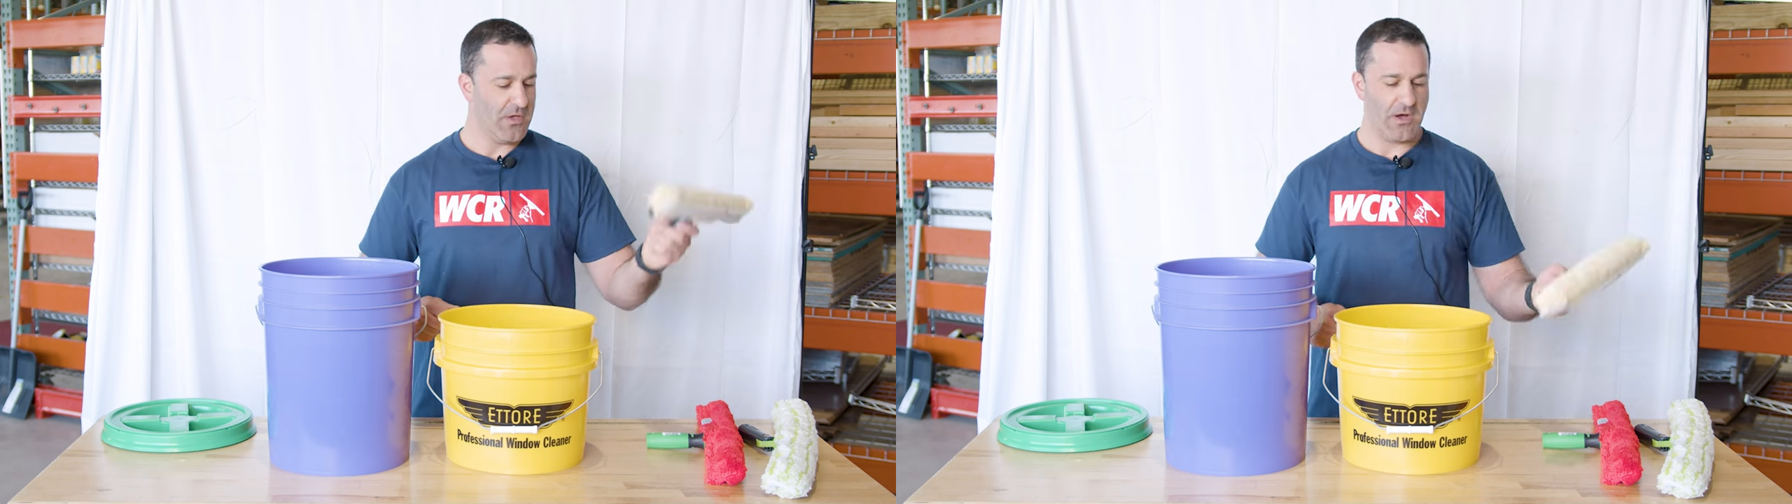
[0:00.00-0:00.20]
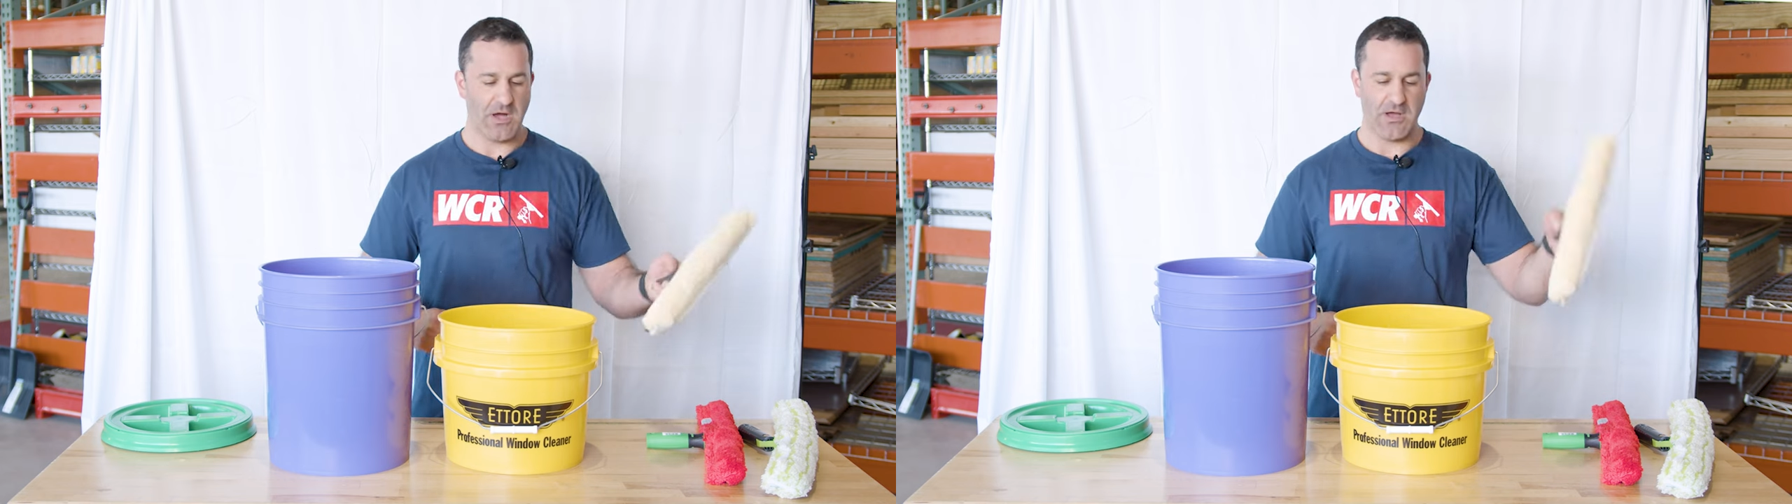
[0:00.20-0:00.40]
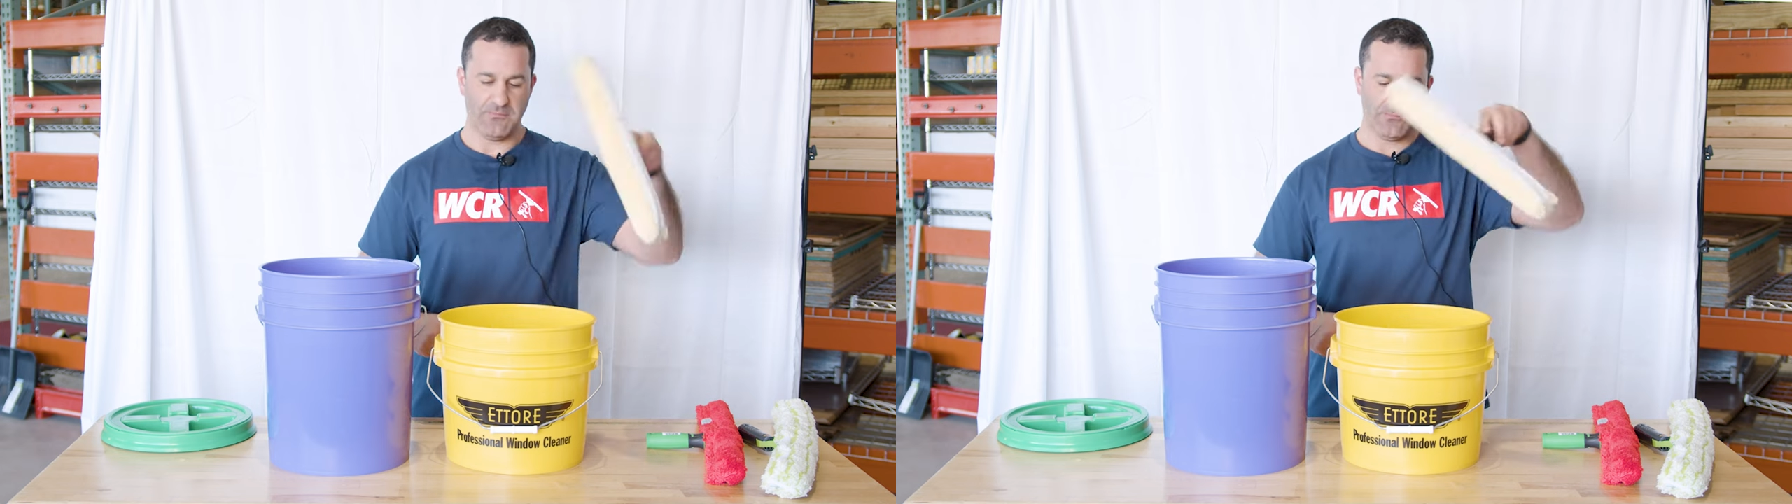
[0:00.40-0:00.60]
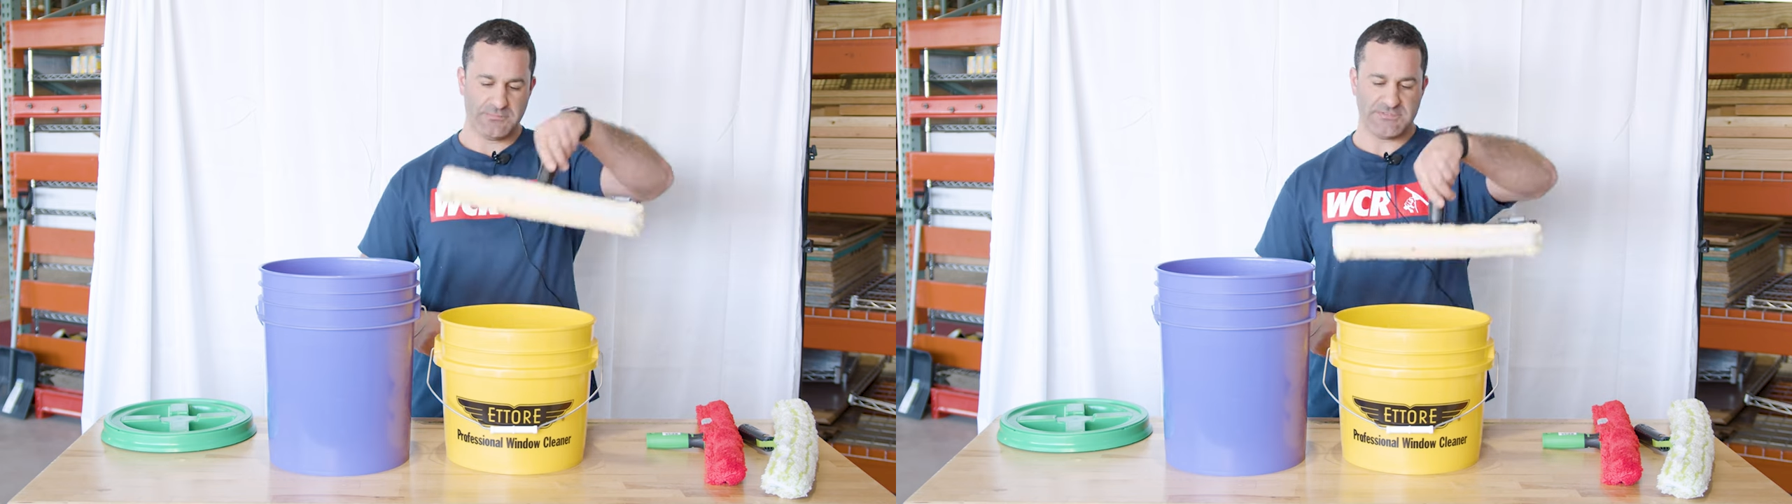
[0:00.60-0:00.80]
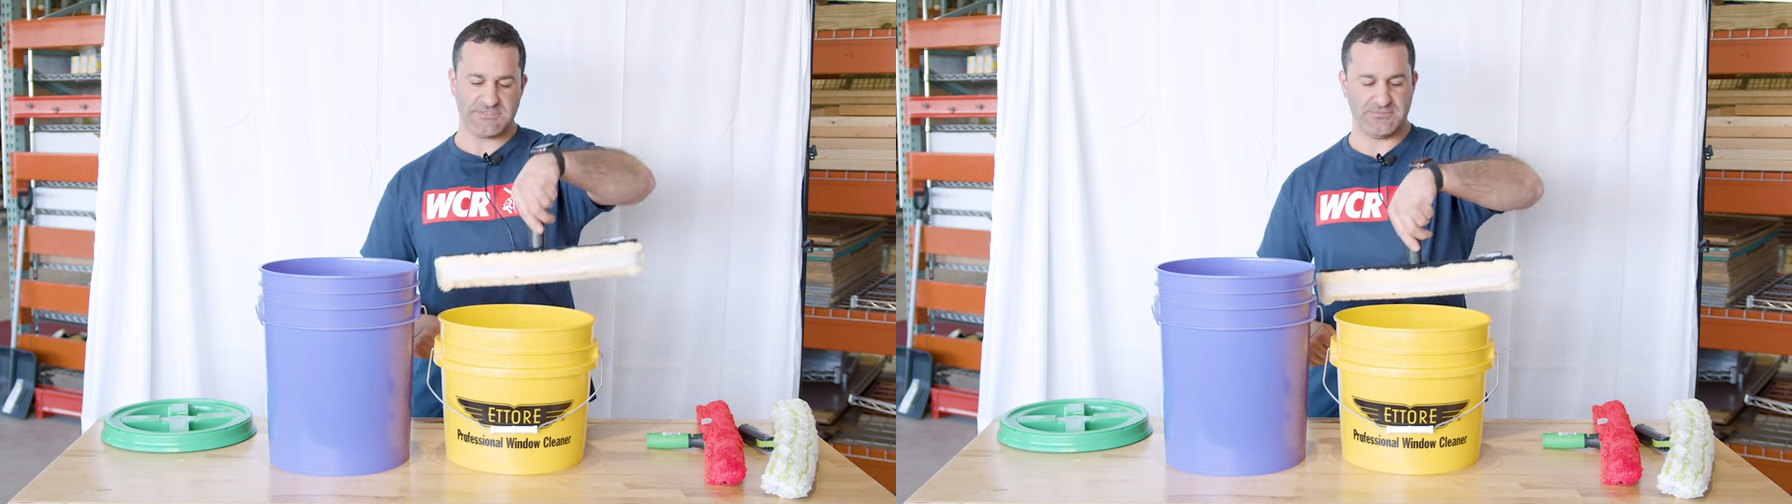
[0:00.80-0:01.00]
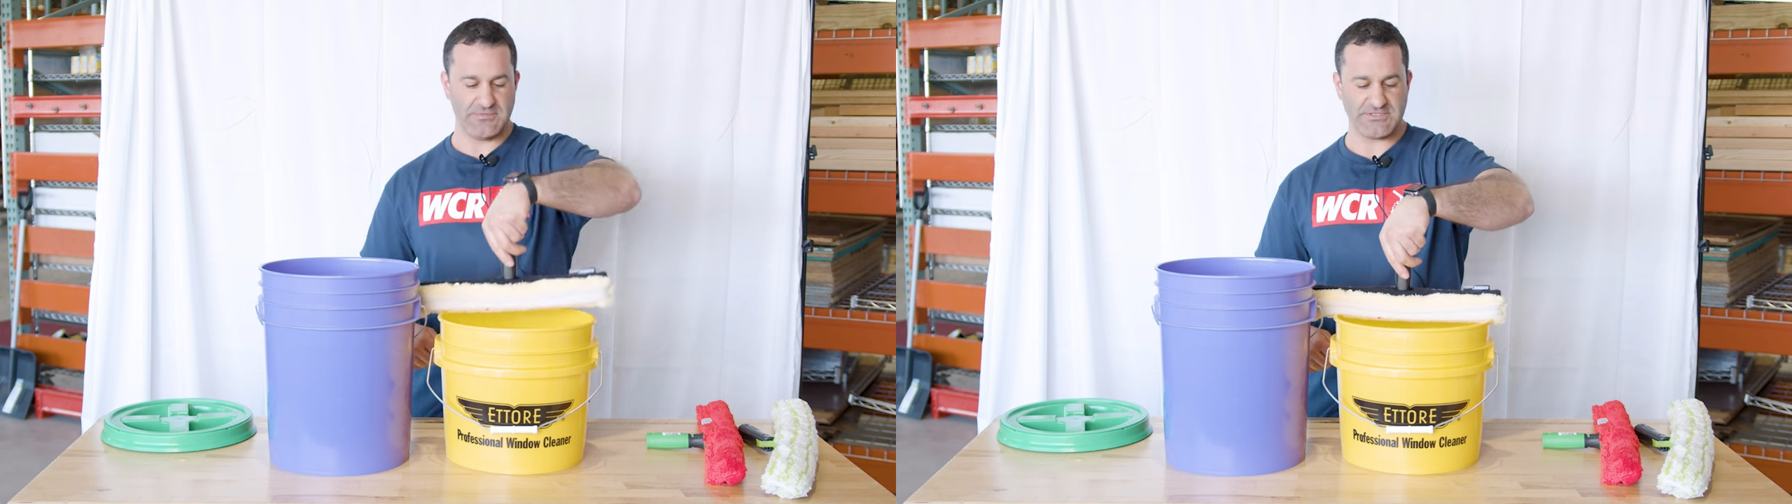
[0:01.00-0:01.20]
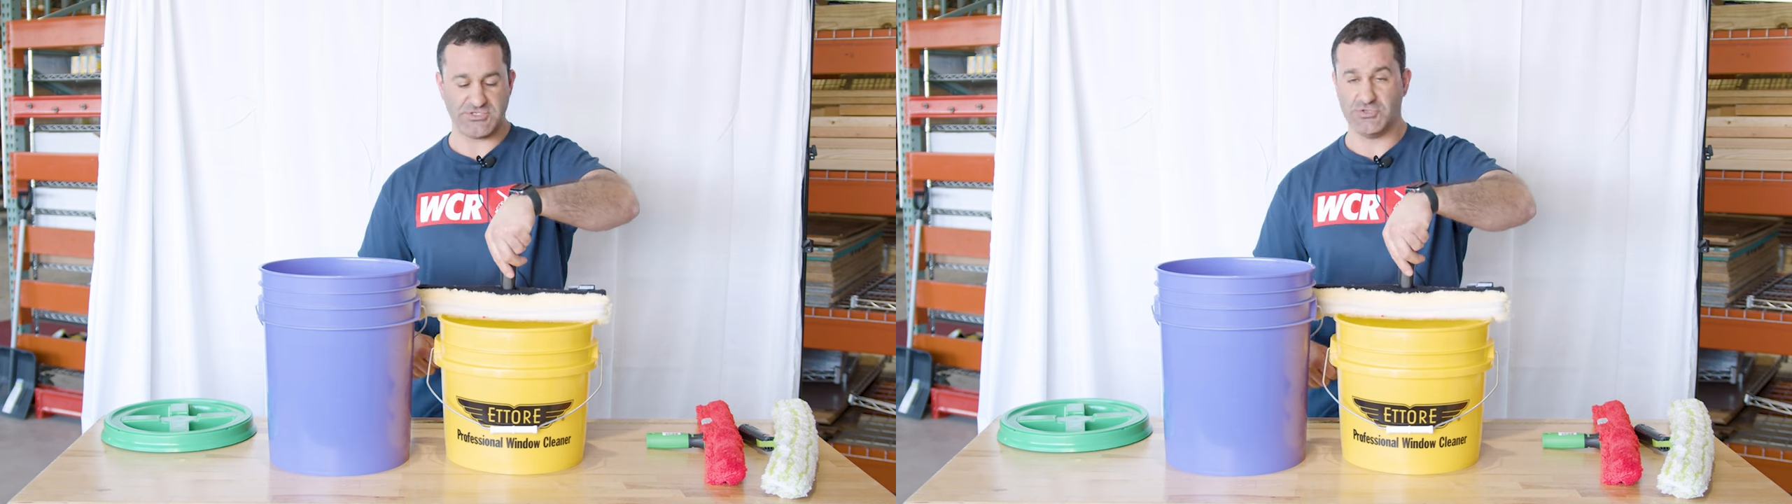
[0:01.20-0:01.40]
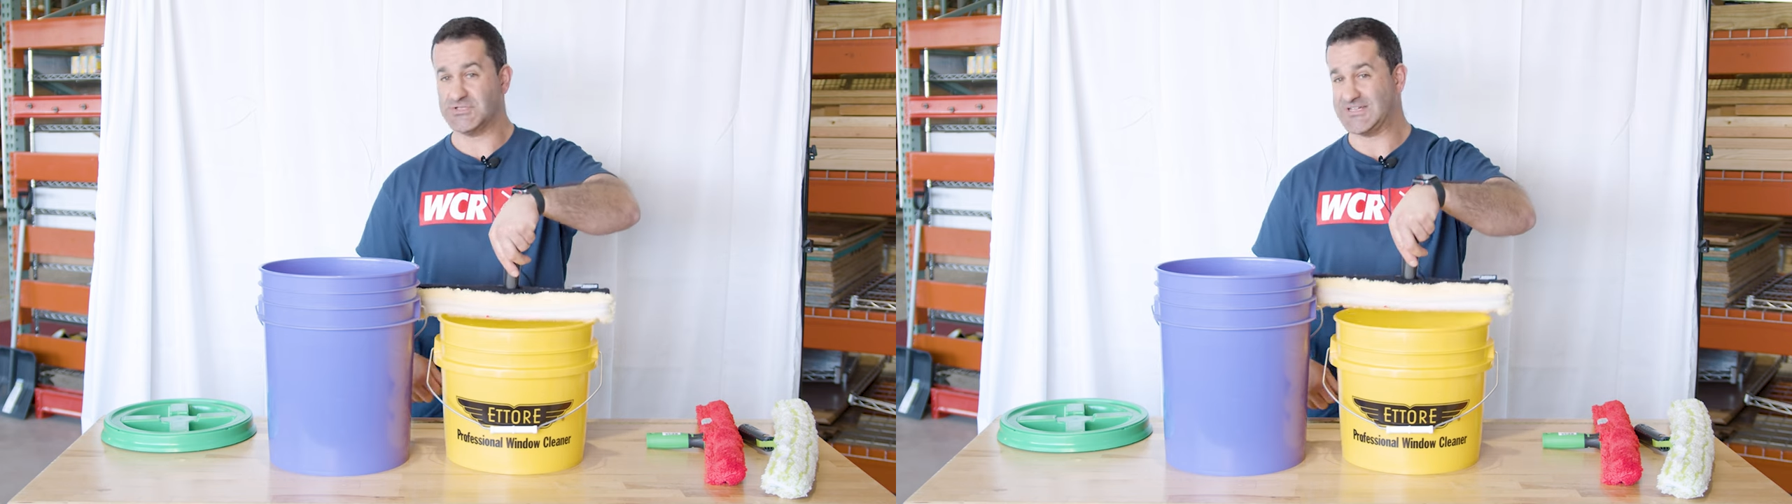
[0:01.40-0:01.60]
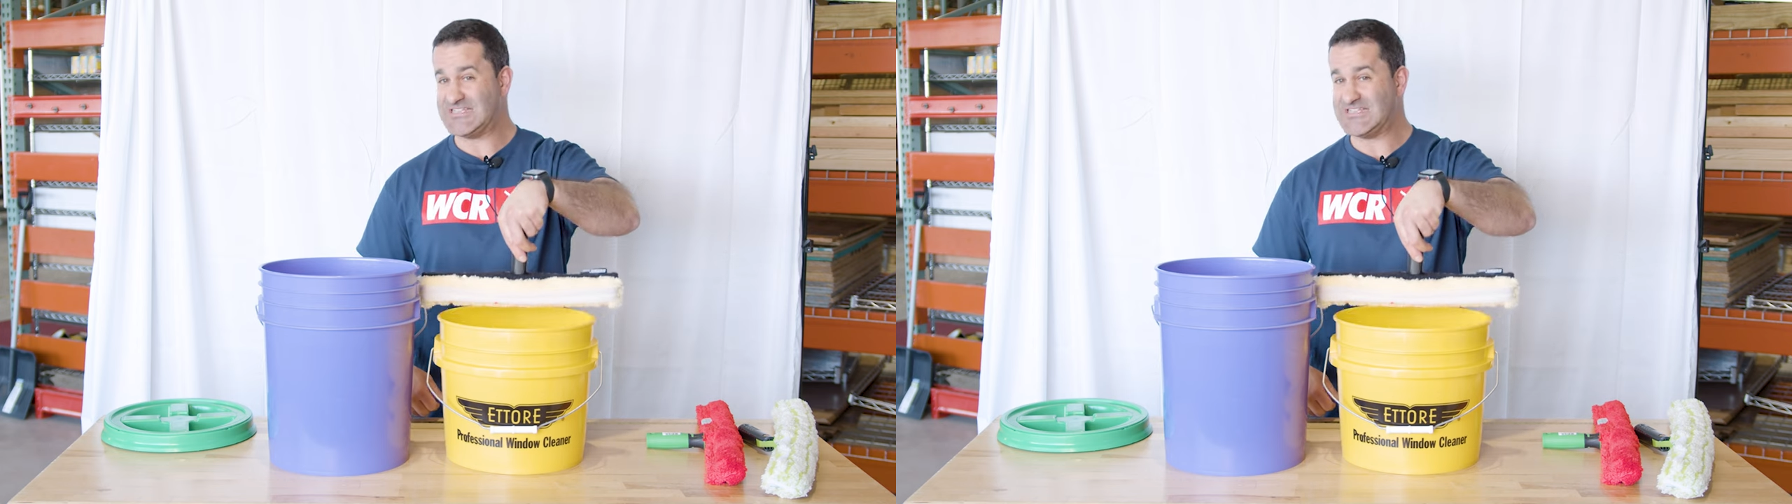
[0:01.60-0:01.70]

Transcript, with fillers: Um, unless you're using